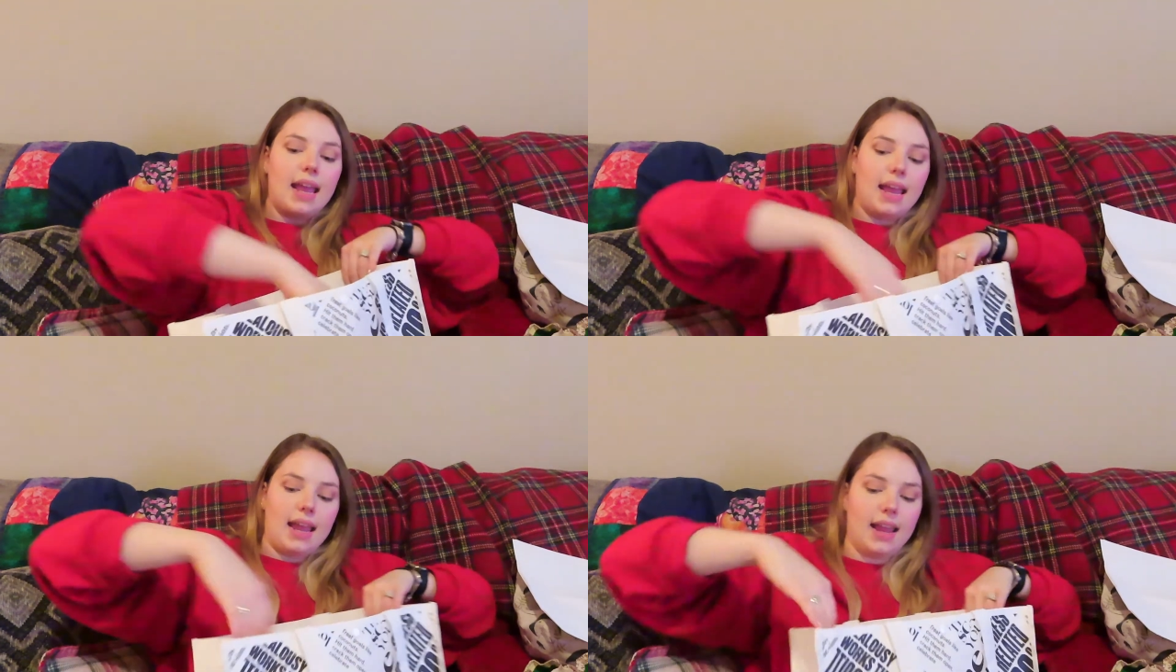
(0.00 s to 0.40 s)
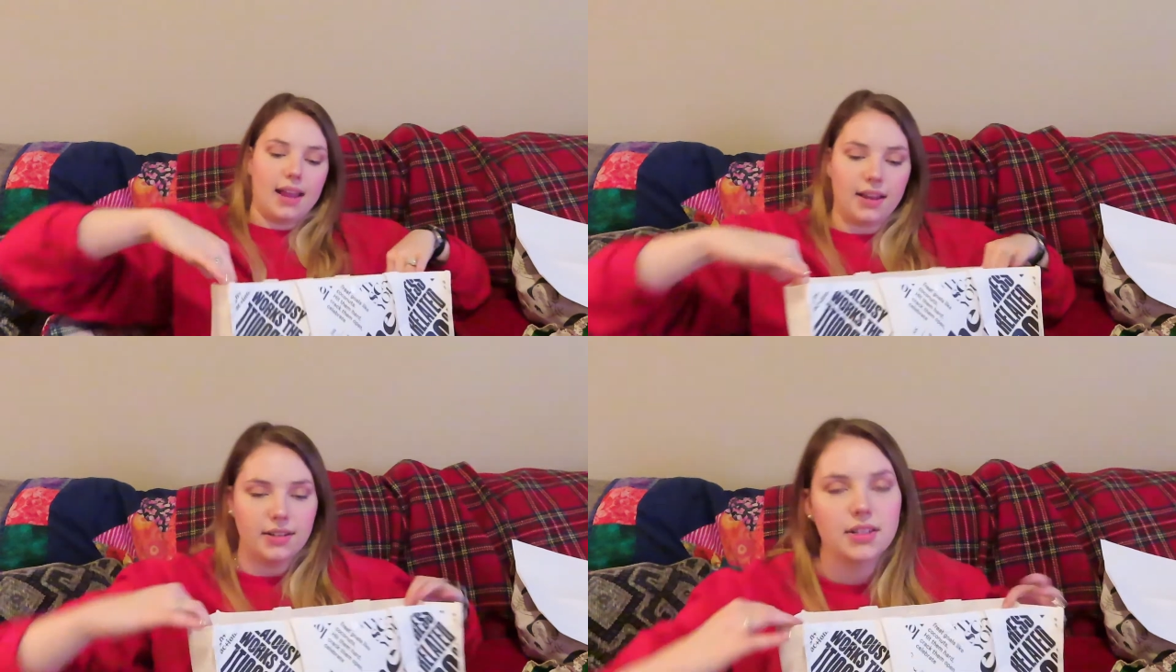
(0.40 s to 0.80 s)

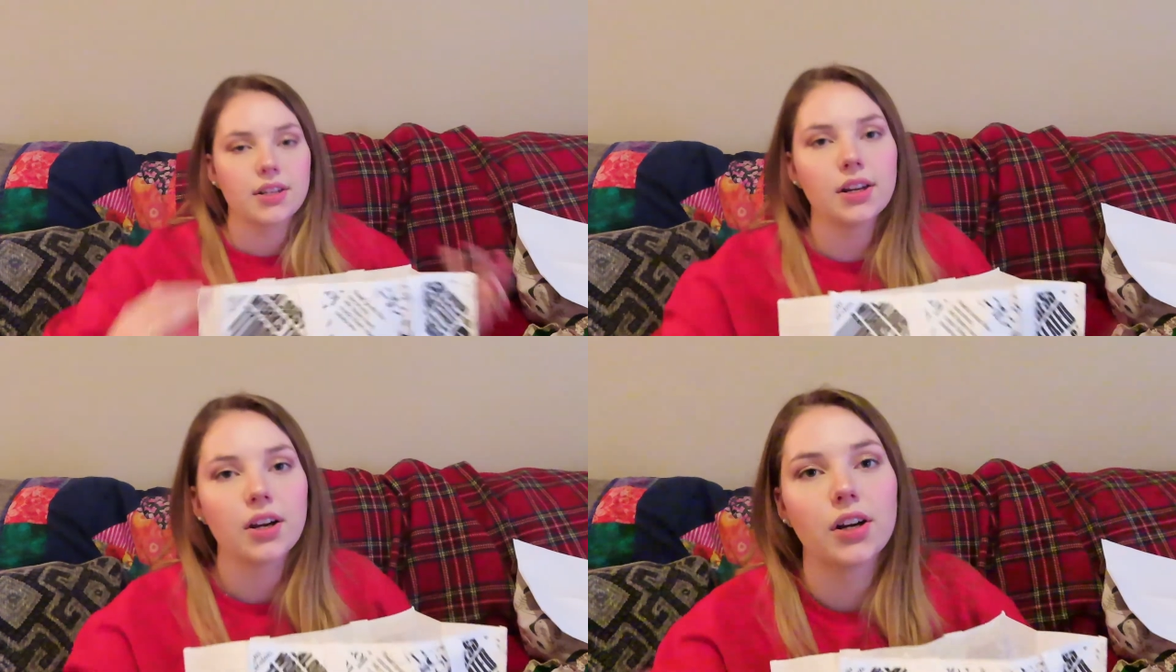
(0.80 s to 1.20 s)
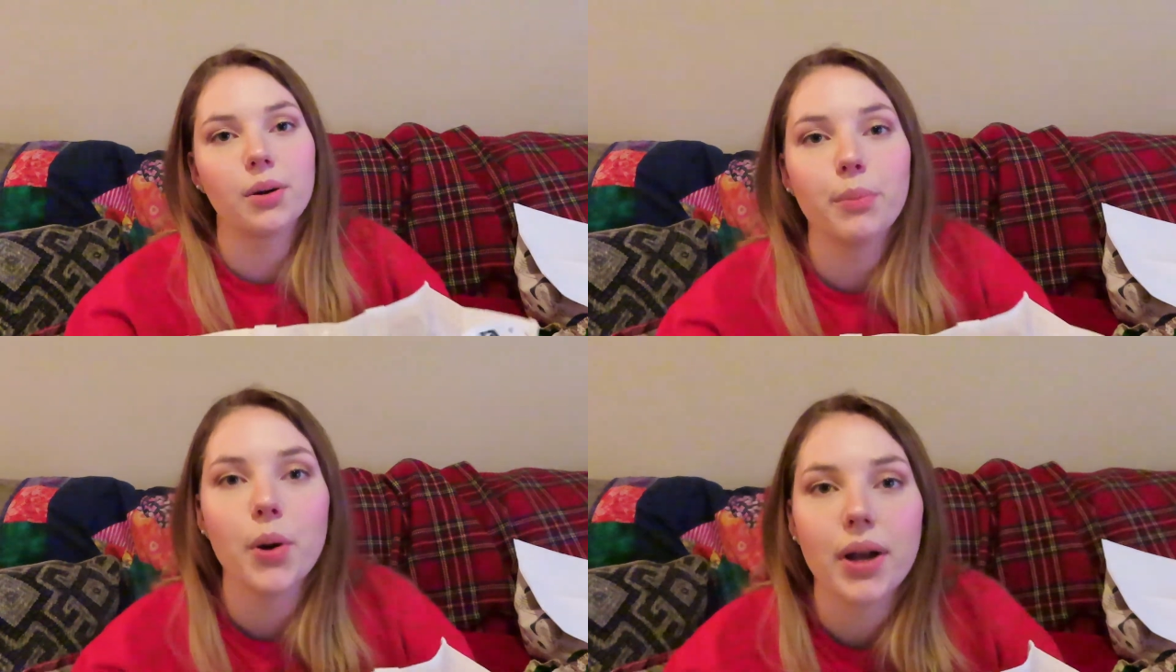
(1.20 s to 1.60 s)
and her
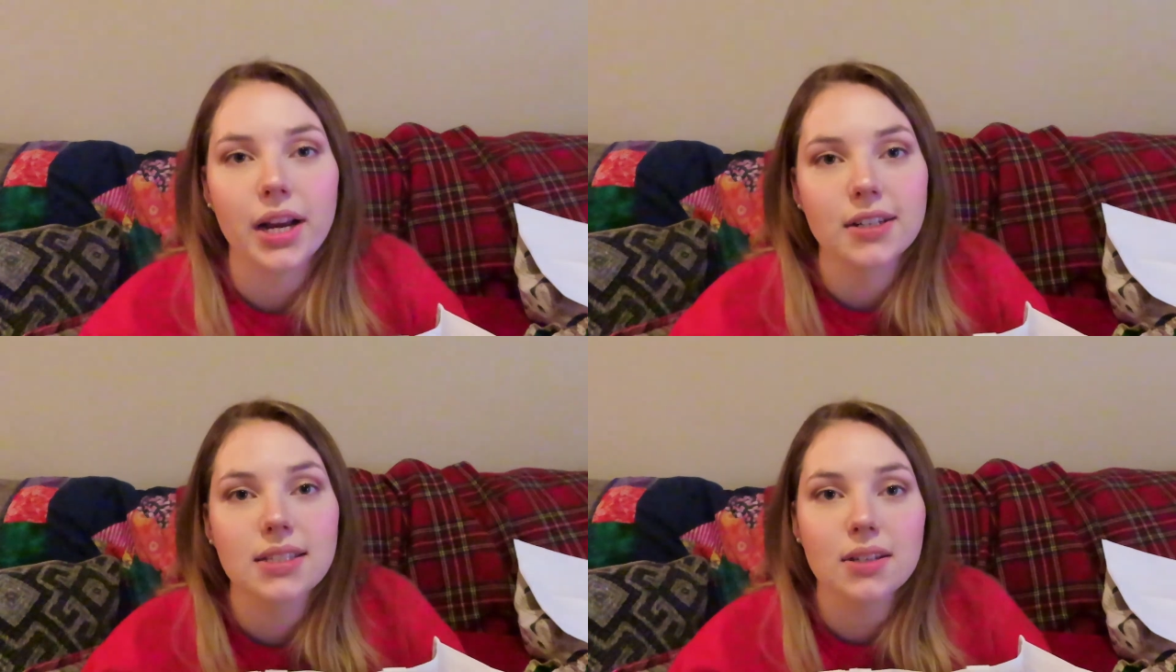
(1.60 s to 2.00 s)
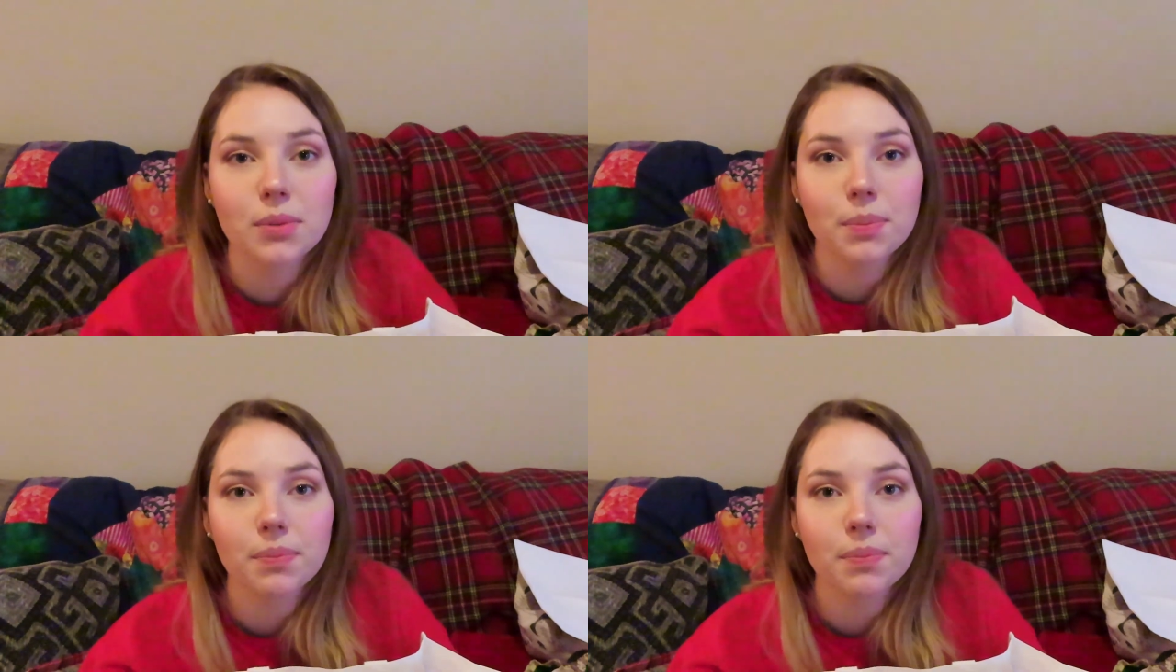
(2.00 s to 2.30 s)
Mohair silk